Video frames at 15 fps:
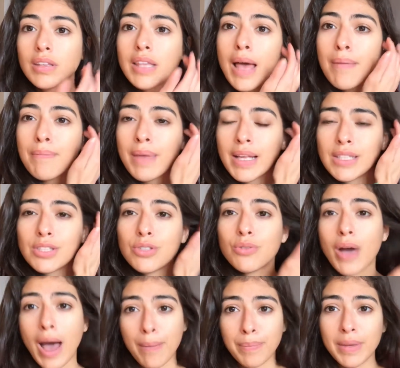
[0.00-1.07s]
that makes
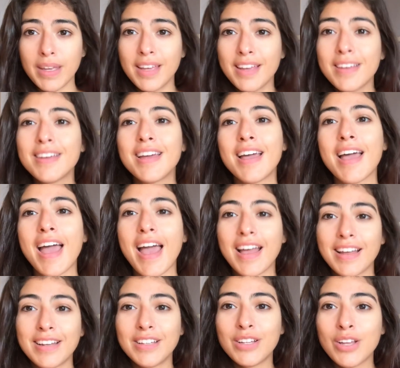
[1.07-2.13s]
you happy
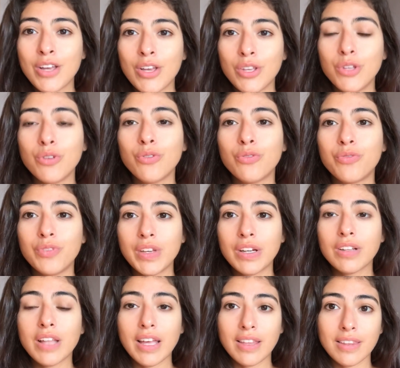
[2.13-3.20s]
and you
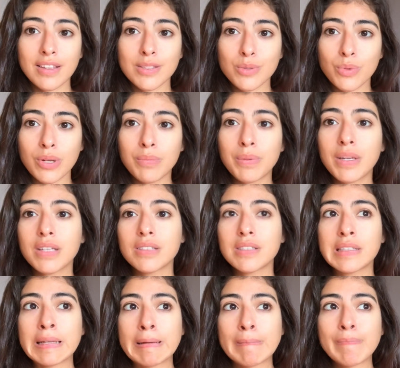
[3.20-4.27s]
feel like this would,
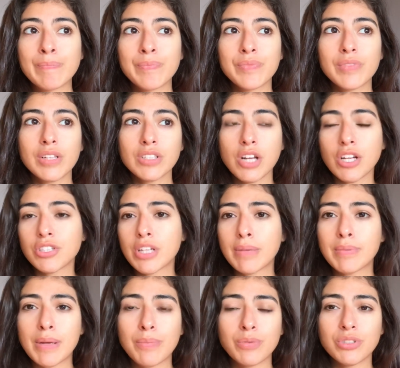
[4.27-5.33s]
because the Tarte
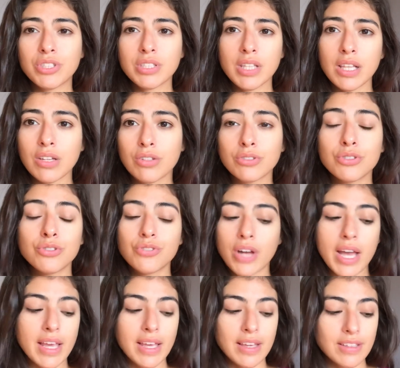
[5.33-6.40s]
Shape Tape was just a little too
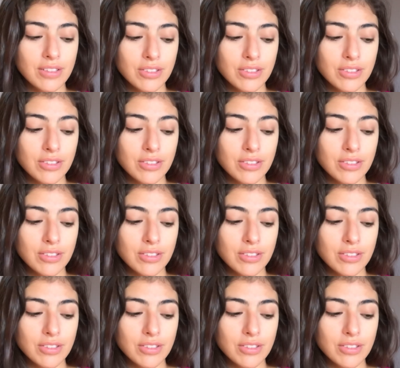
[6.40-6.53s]
dry,